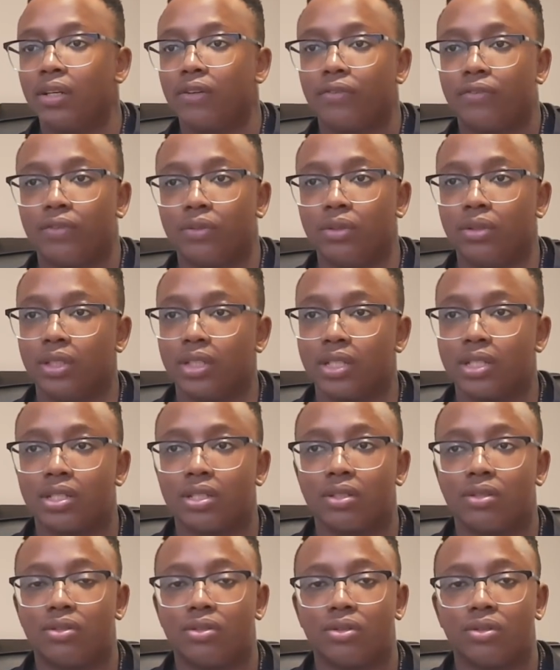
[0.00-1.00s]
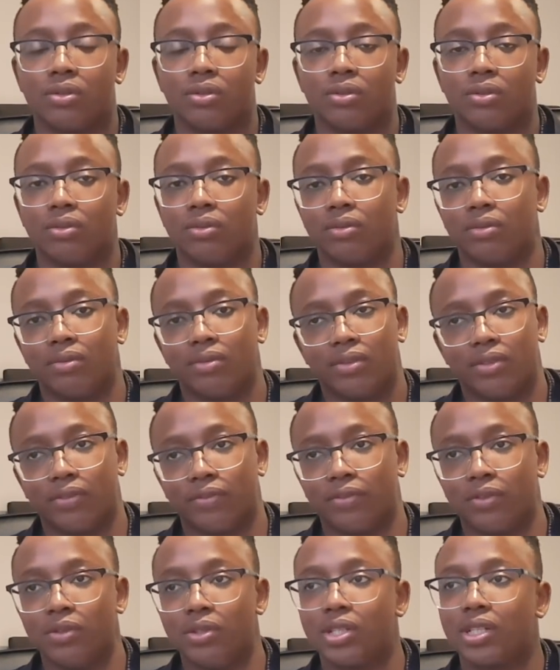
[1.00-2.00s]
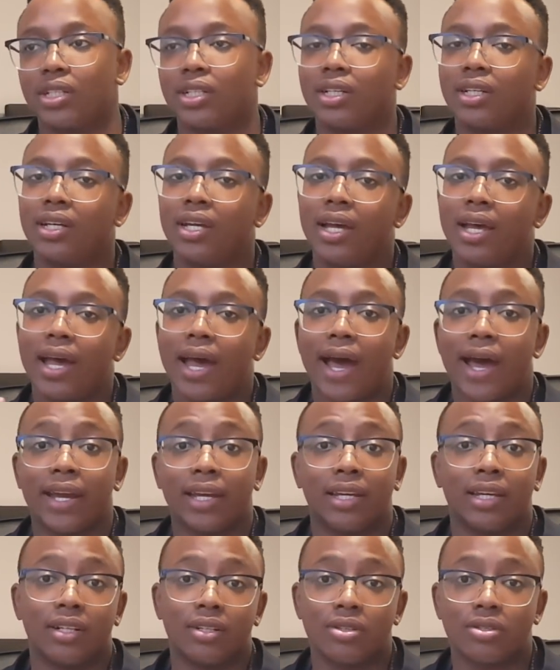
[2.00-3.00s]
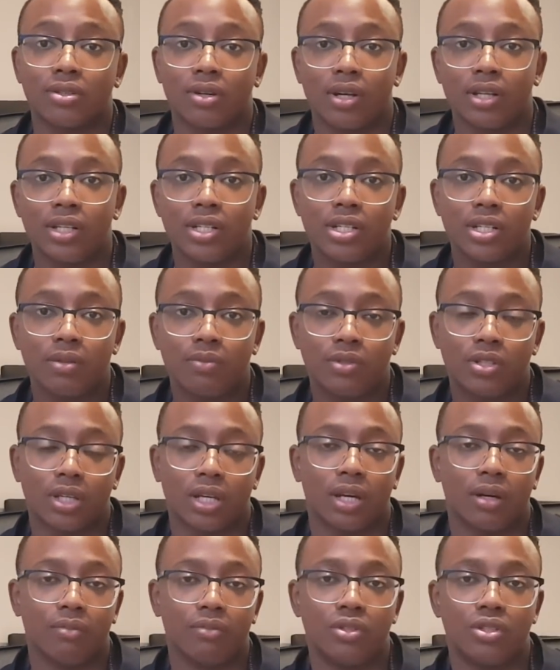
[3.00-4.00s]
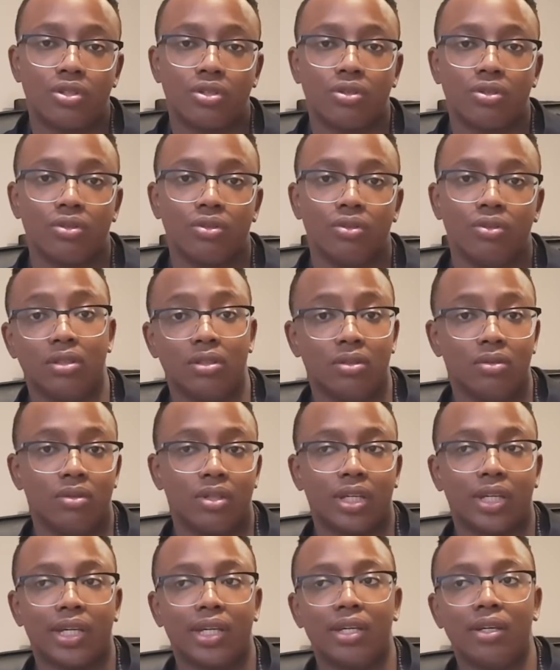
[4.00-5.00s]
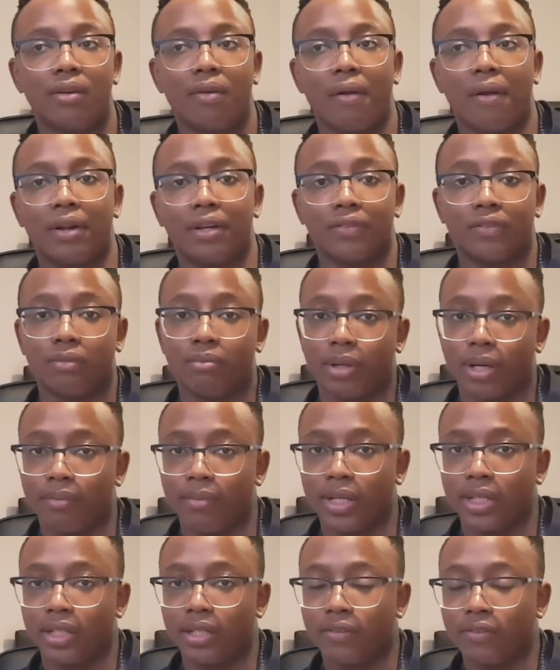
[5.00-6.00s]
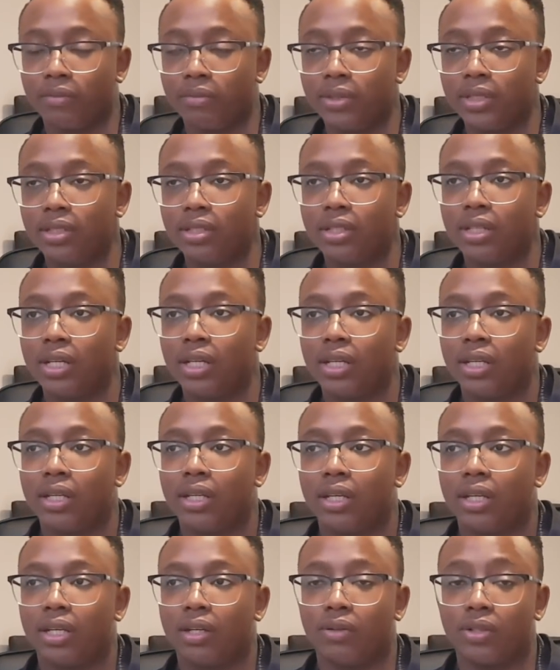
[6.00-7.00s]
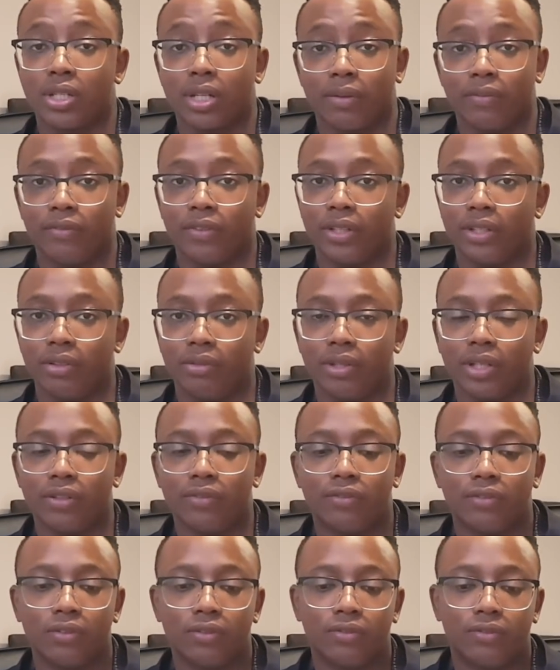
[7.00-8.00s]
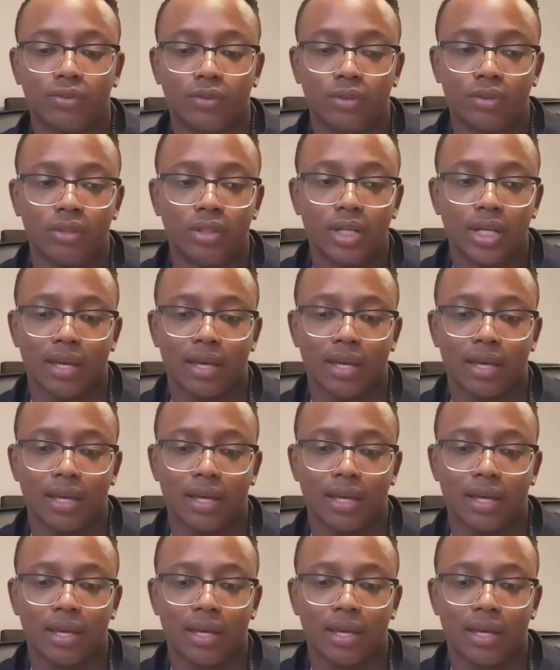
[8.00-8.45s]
a few years into the future, I get a scholarship to come to the UK given by my government, which I'm very grateful for.